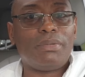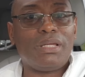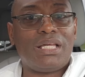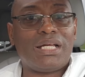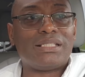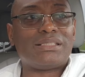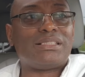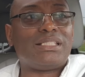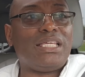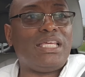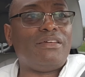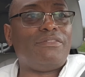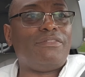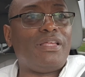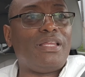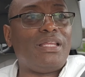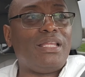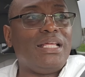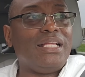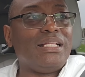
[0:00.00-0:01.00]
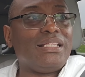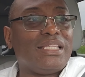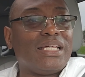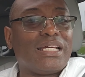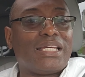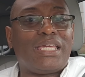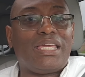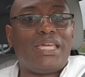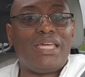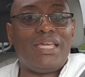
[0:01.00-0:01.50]
Because even
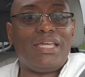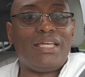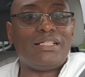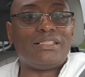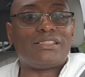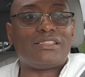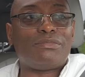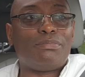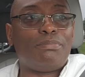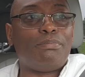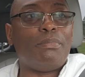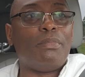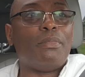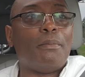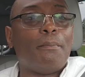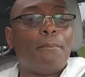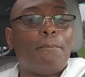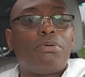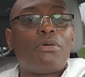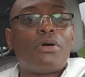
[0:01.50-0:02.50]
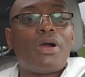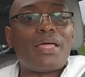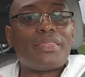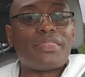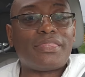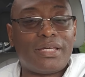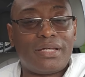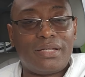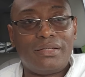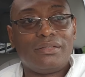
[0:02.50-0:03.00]
the king's
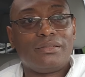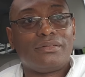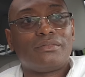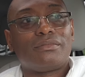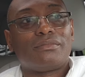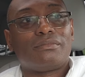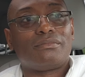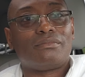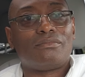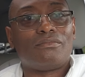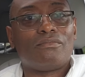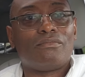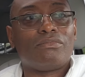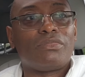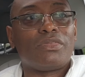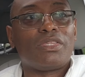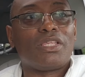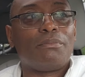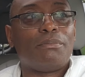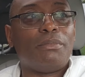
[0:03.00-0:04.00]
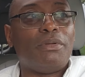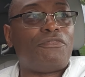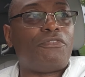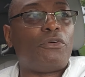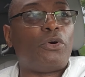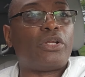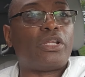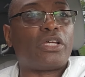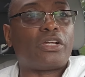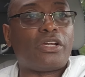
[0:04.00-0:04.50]
brother,
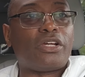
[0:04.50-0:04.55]
before